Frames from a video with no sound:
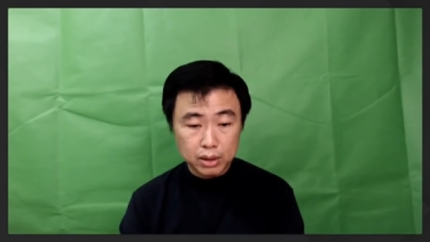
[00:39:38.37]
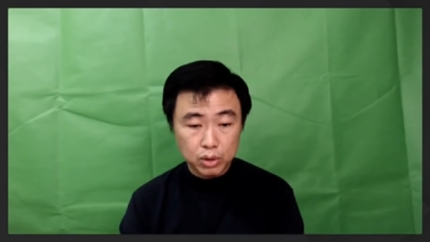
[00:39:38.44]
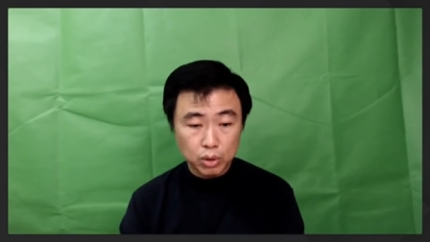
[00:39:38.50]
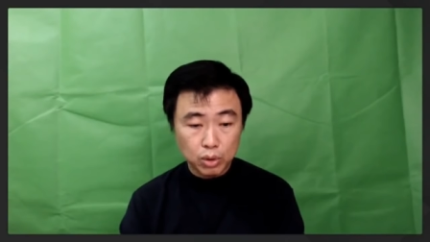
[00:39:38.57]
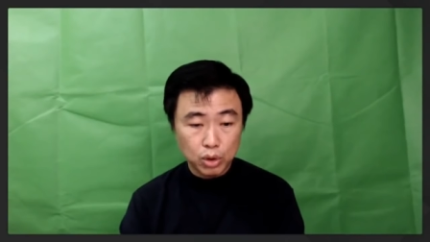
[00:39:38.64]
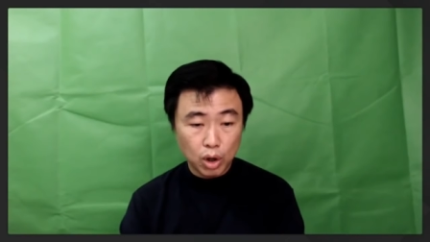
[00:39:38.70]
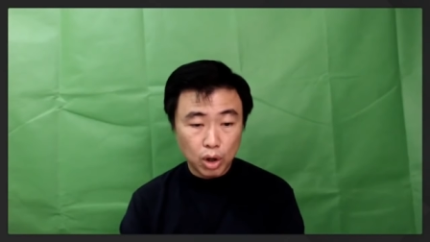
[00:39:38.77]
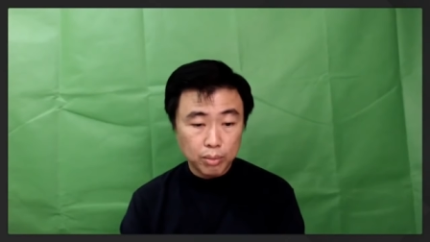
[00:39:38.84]
So
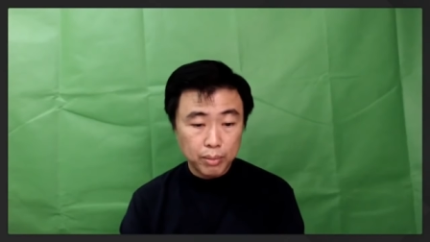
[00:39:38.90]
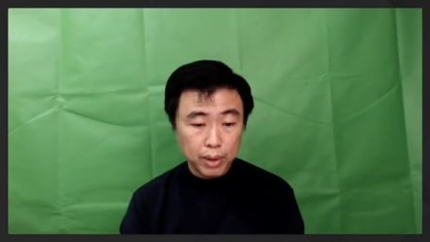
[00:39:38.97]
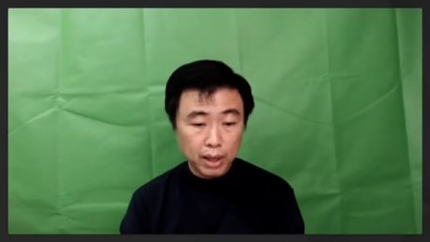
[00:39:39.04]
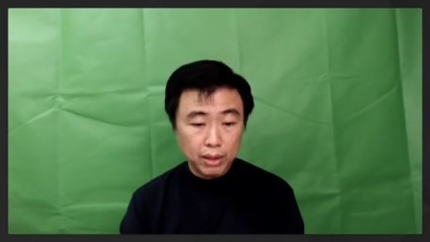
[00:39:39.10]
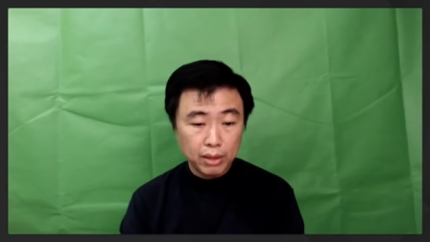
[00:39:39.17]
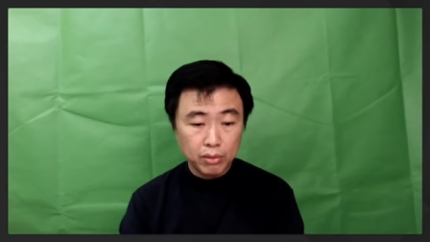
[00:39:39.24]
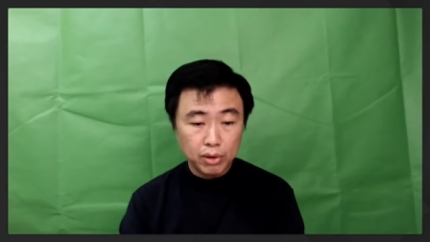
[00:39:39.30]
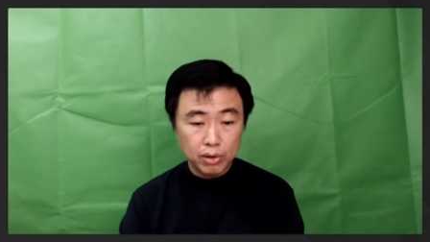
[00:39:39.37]
dog
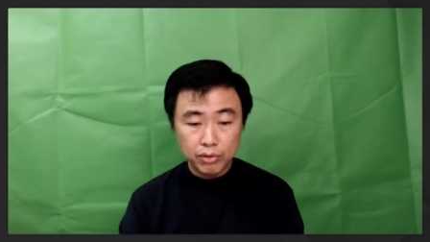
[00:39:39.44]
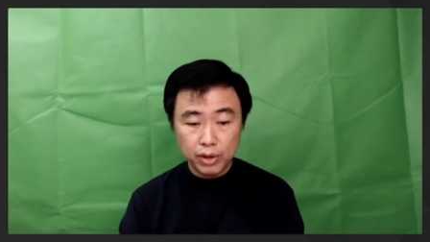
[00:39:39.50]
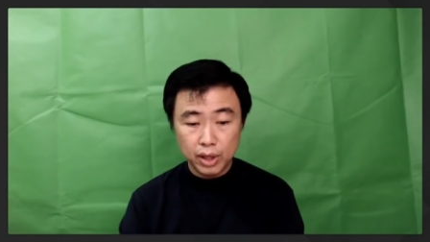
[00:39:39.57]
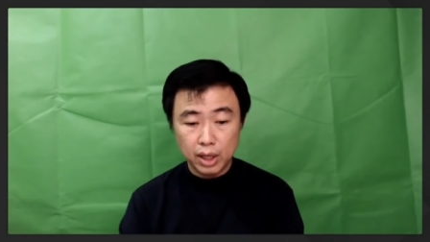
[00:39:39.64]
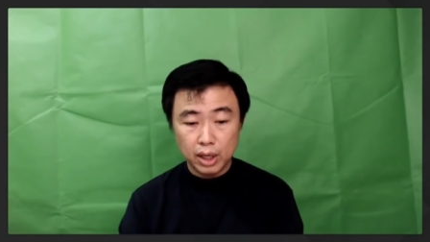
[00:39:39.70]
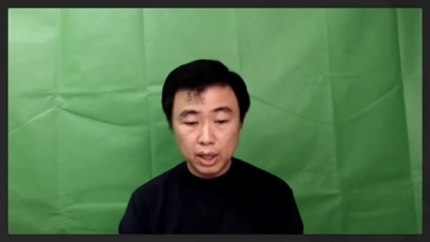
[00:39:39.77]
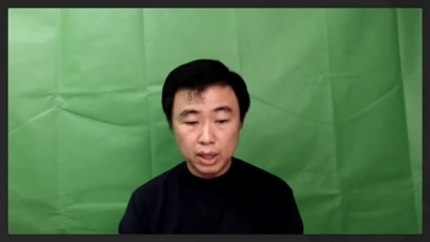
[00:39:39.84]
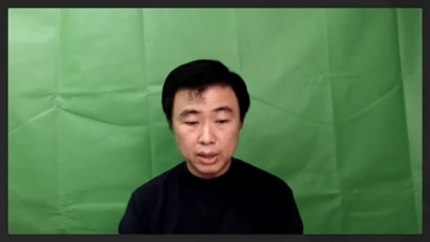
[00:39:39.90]
man with
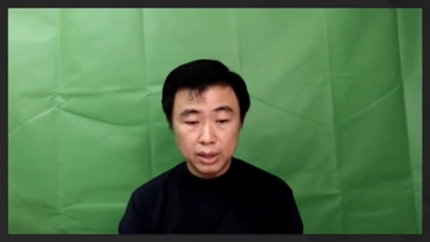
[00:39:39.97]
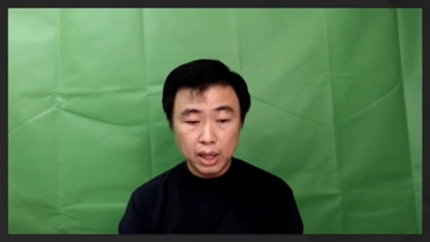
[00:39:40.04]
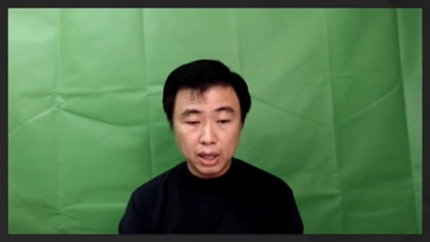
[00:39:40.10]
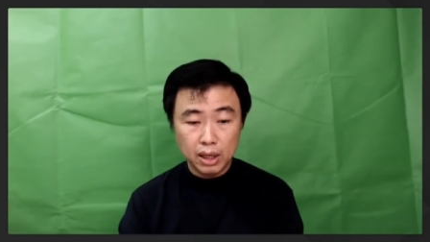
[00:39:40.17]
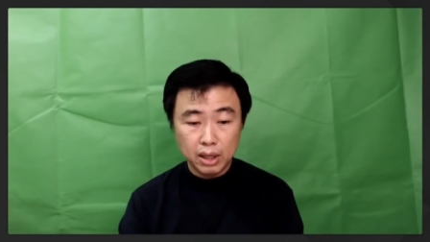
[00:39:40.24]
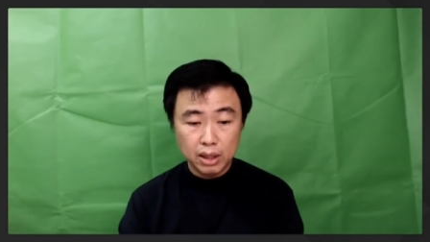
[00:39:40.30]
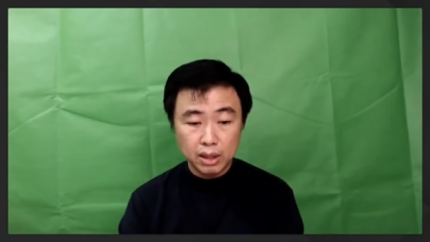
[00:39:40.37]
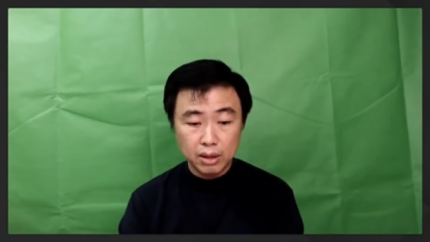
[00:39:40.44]
a
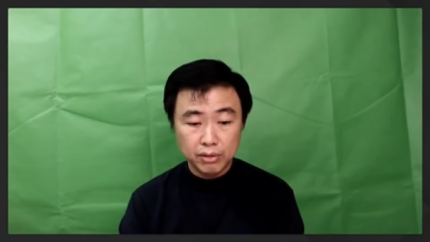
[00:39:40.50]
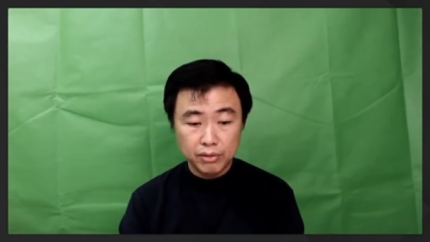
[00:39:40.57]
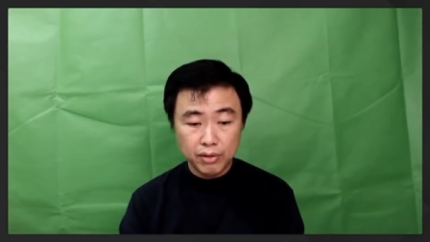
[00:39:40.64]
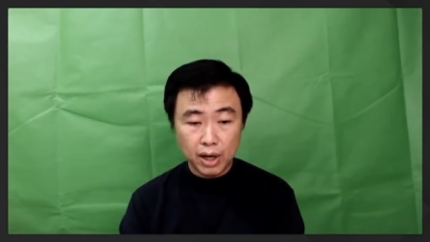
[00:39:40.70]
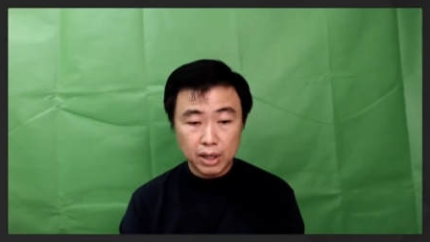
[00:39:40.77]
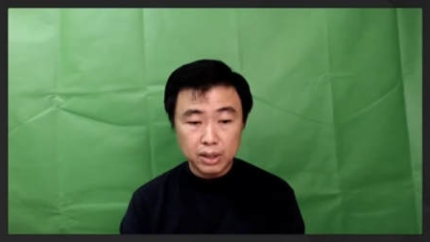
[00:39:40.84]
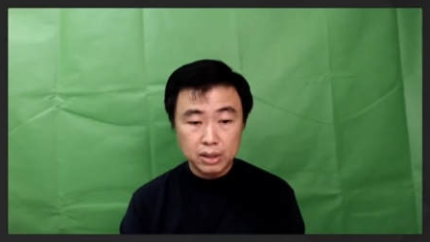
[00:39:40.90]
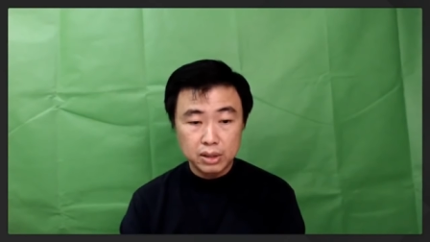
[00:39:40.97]
Ding
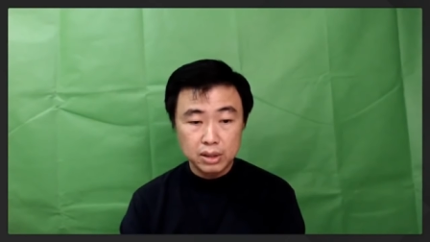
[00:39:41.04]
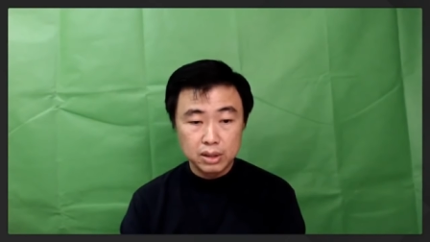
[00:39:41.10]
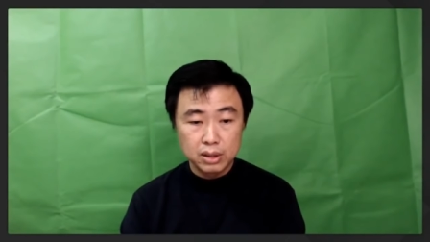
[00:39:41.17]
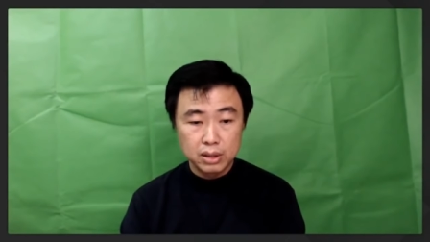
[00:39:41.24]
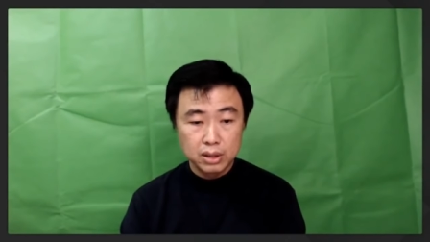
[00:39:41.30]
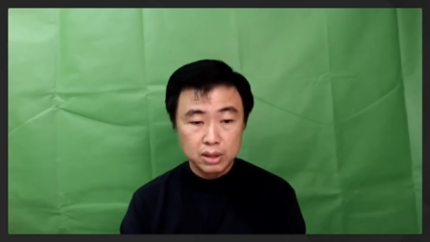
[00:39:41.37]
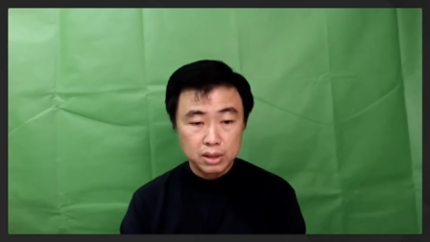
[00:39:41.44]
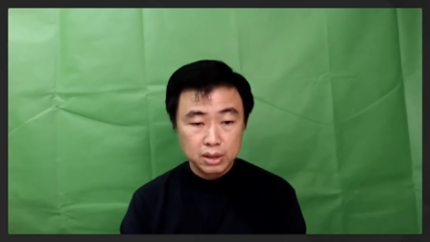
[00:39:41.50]
fire
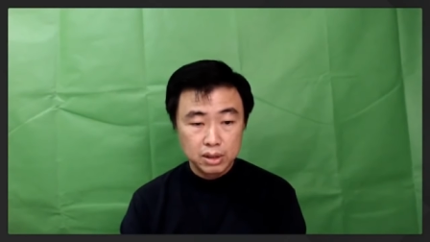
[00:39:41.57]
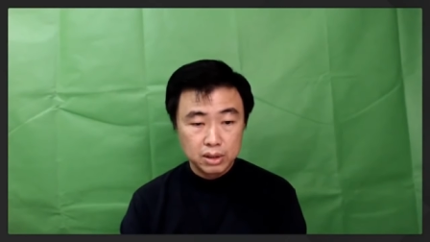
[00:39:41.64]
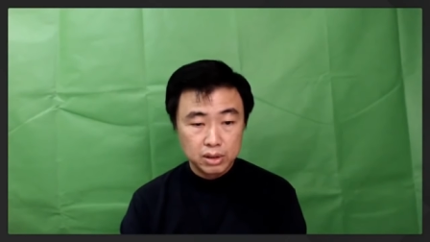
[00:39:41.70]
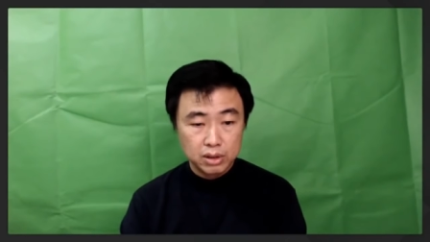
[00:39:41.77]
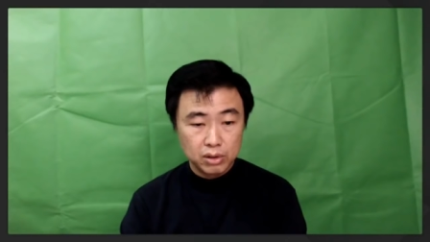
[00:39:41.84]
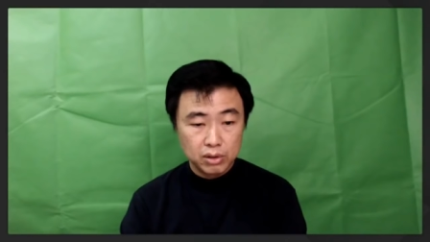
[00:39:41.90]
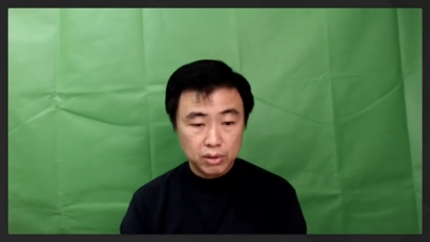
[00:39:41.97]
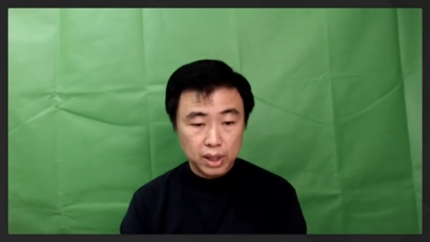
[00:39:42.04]

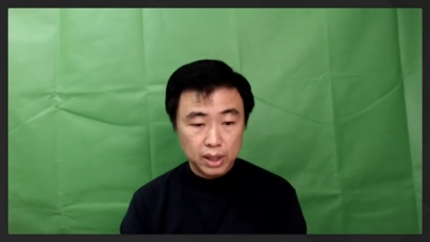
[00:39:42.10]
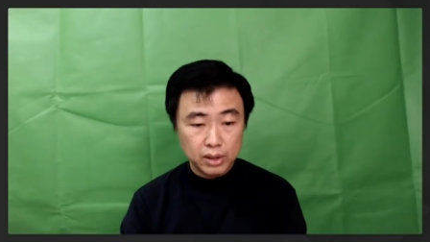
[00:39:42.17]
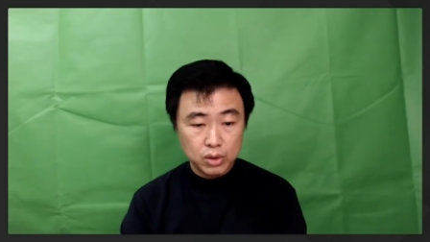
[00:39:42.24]
right?